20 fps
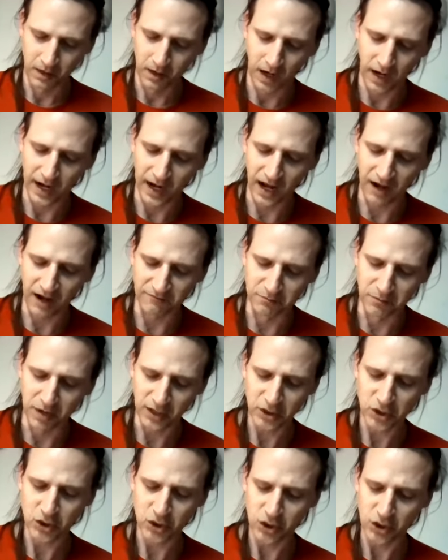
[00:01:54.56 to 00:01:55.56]
"I have
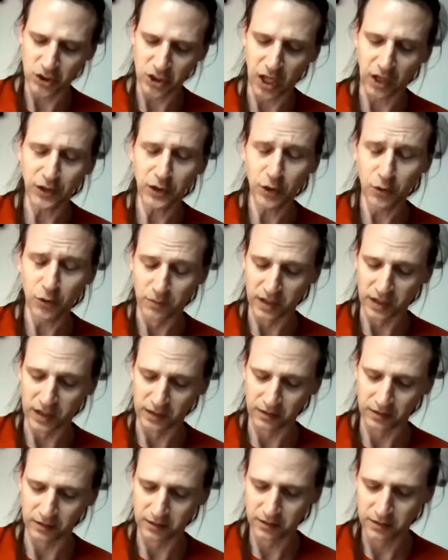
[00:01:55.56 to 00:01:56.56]
much to tell you, men,"
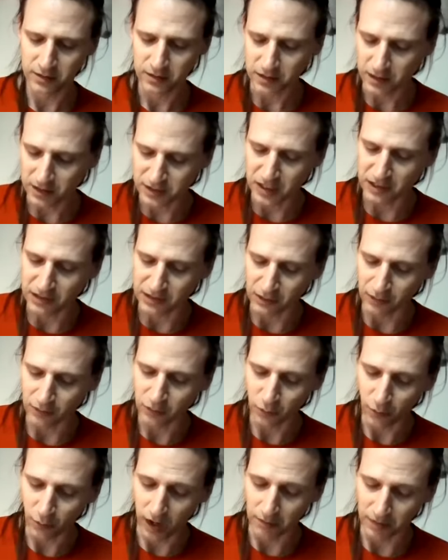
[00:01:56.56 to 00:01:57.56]
continued
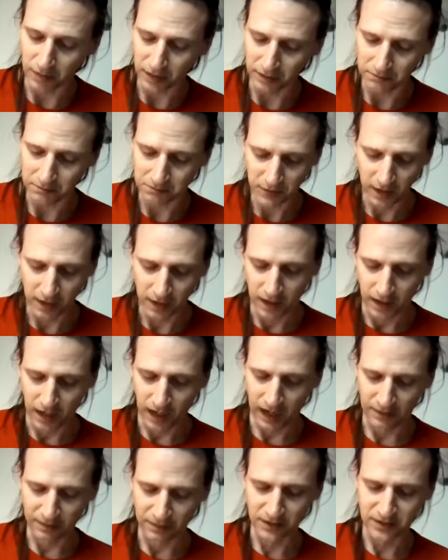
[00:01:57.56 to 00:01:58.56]
Robin,
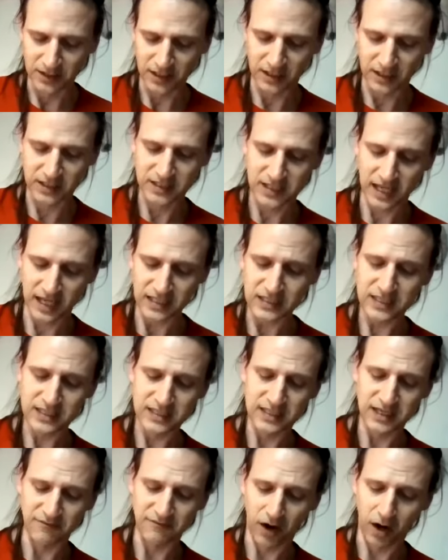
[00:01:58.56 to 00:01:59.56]
"and the
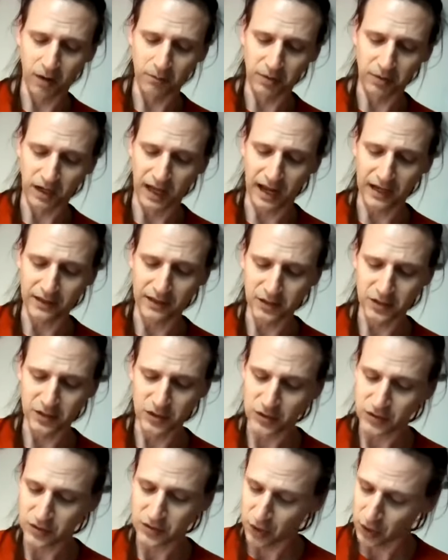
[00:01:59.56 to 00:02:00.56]
success of our plan,
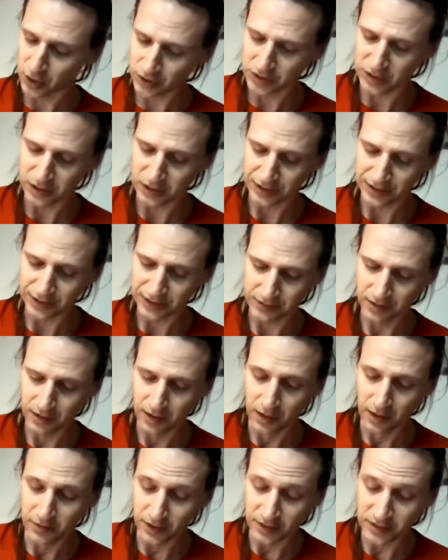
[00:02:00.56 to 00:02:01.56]
certainly,
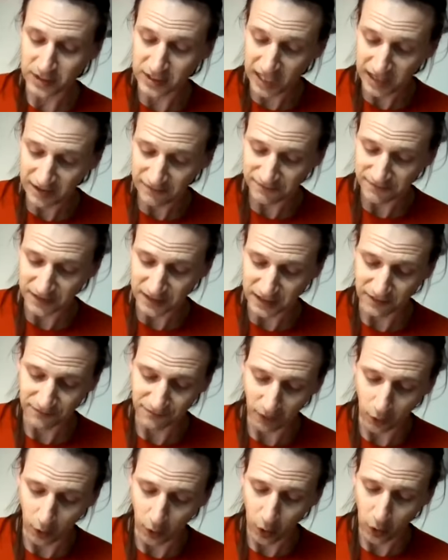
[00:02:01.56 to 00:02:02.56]
the safety of
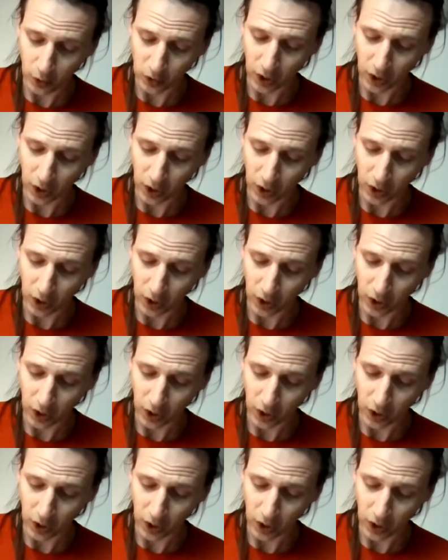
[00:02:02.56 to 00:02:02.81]
all